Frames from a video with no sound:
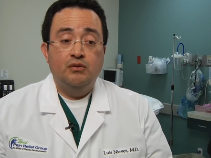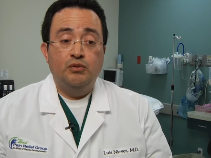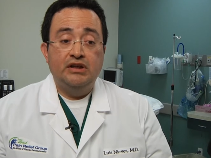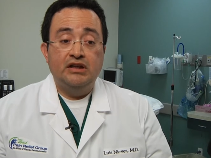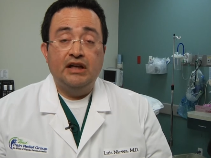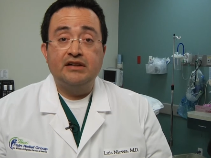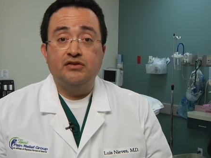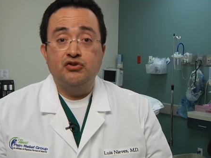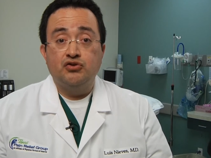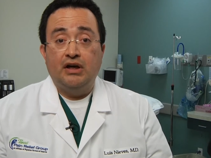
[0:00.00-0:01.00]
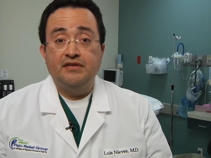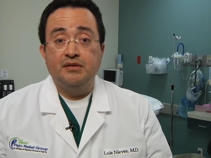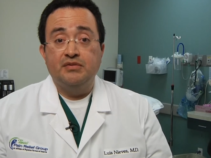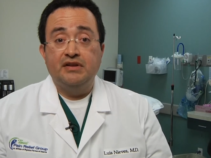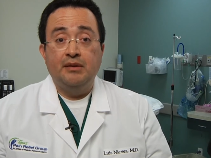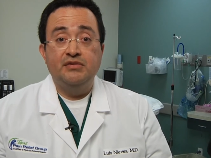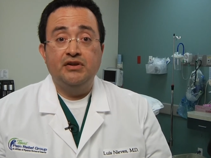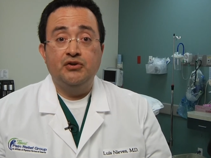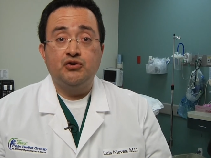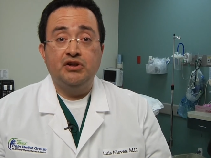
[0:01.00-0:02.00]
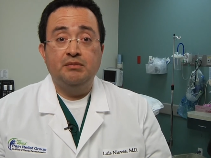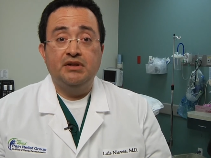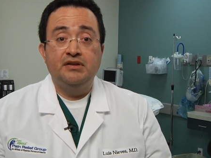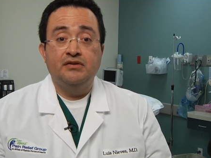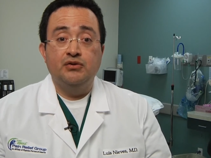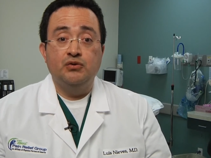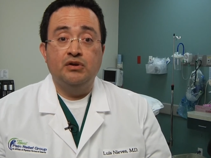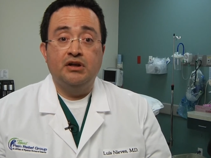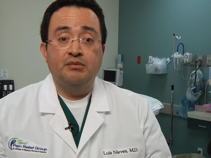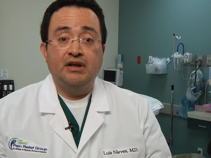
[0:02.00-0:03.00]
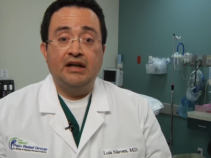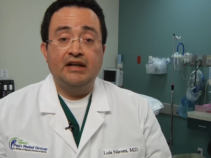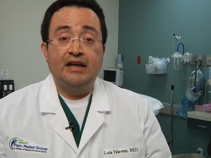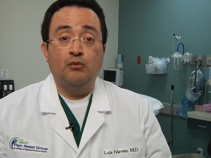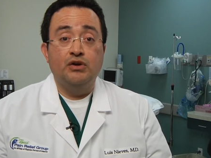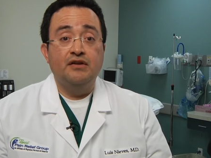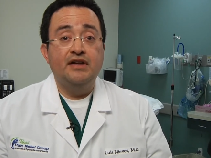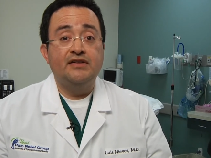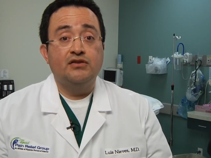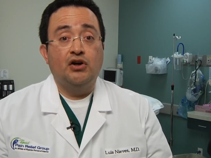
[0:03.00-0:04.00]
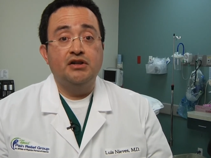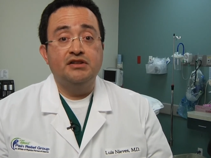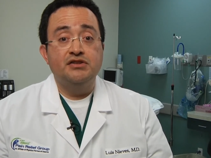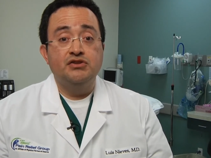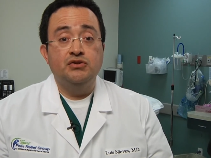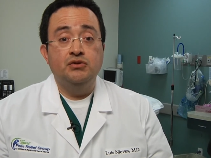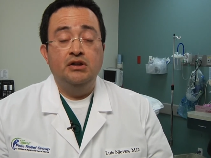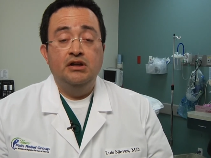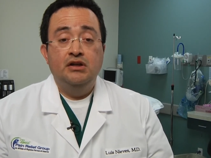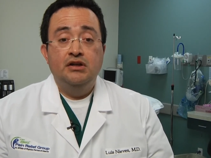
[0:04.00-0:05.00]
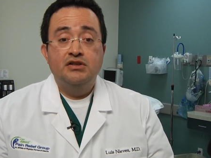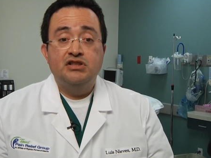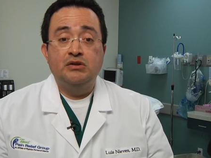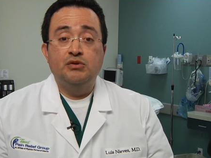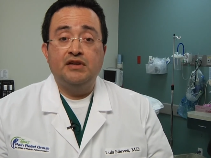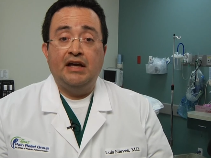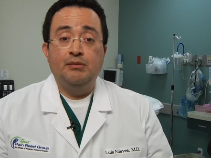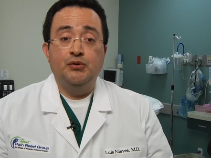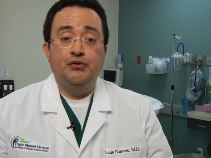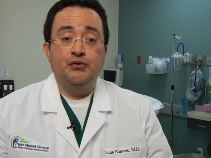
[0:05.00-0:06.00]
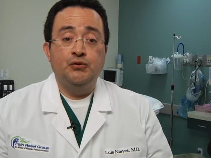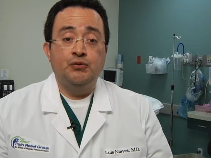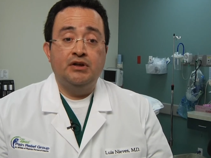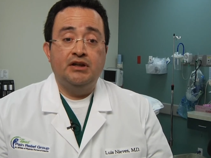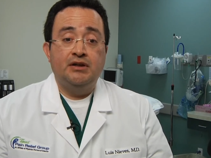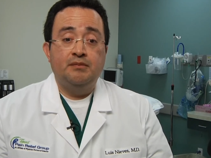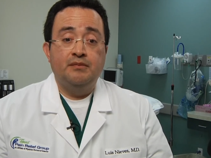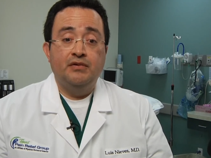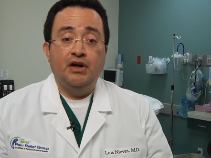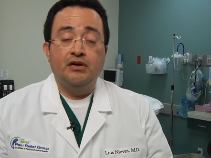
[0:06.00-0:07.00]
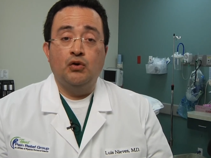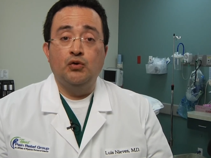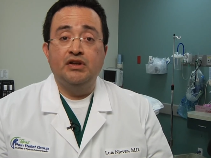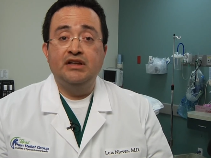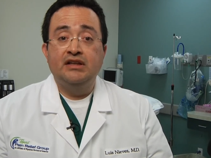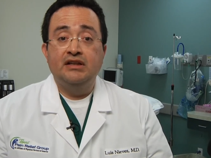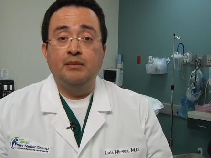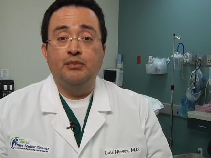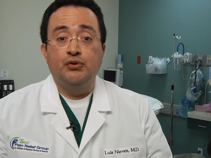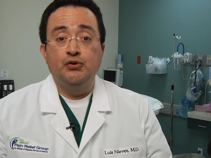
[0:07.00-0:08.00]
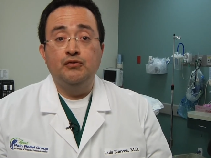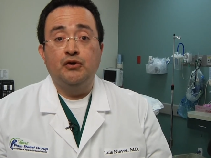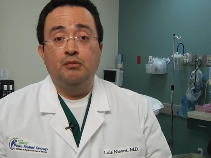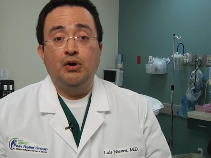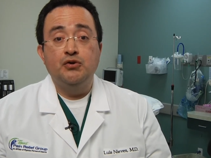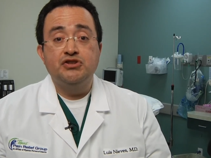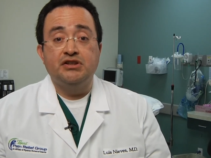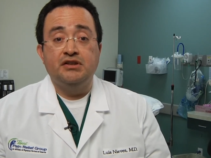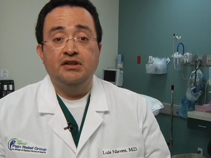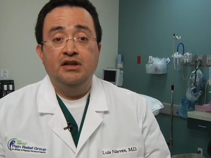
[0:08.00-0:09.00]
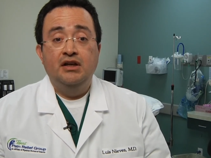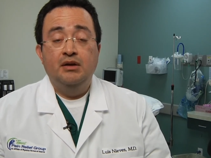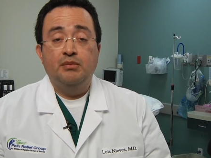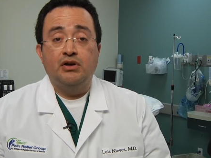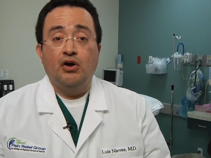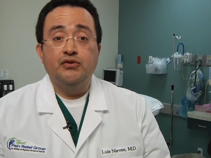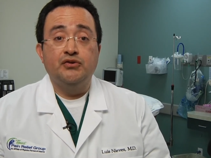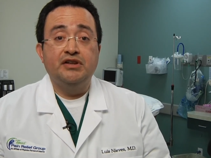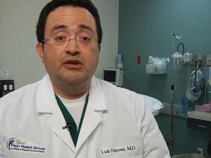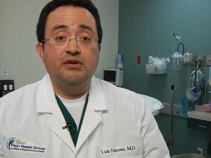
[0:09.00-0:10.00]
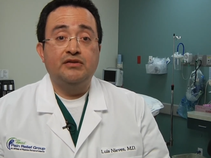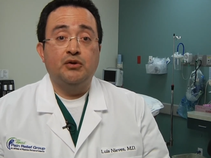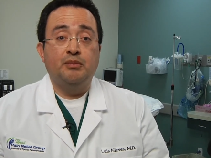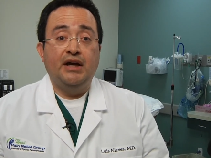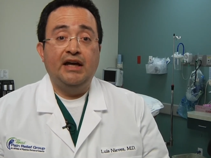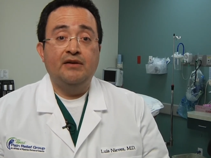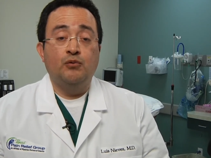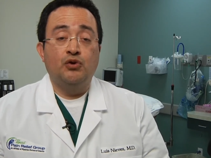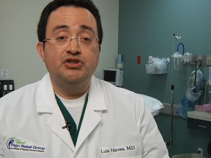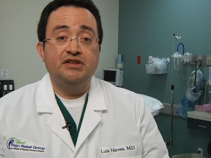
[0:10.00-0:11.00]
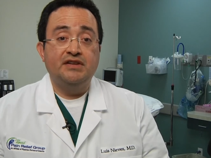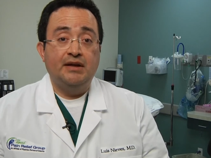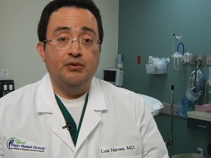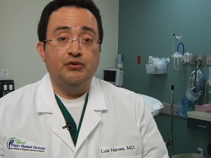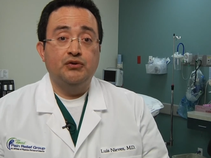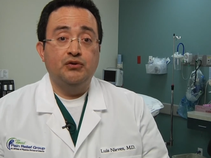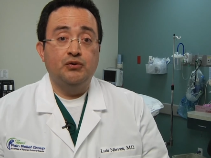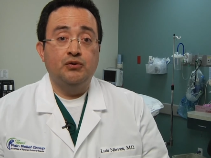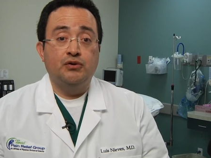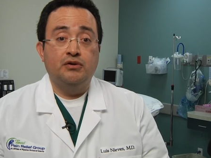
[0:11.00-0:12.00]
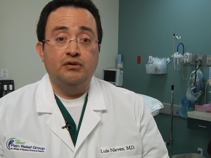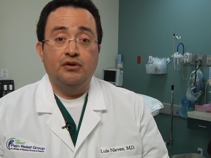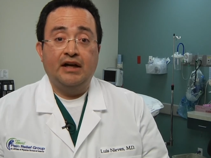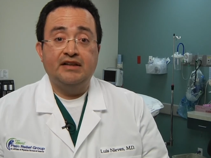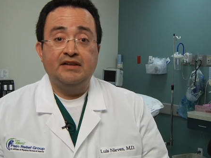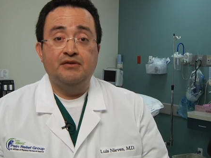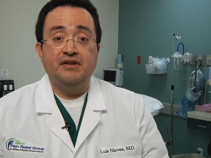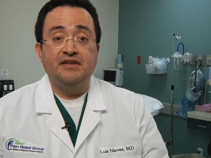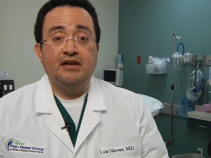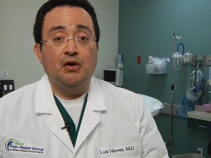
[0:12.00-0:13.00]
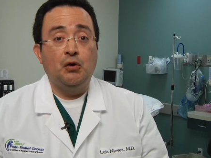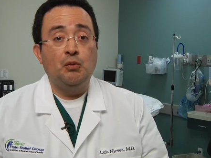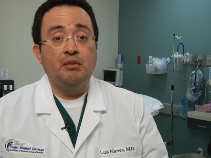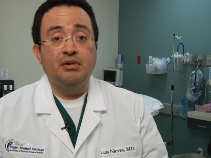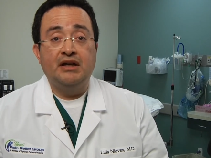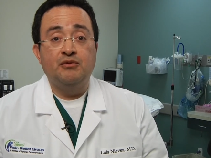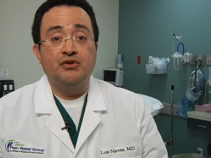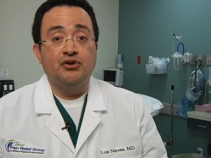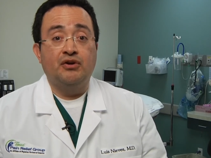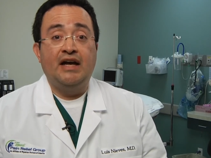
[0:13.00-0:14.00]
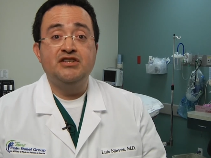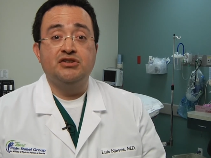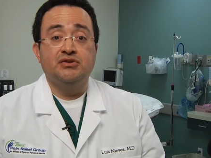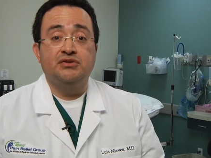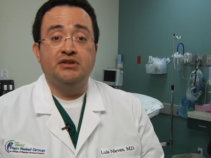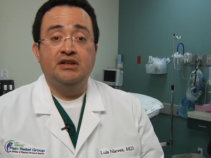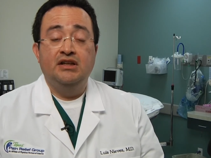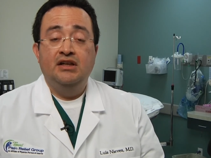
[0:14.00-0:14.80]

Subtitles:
We elected to try some stem cell treatment to kind of get rid of that scar tissue. She was able to not only improve her motion, but also decrease her pain, where she's able to do her activities at home and play with her grandchildren,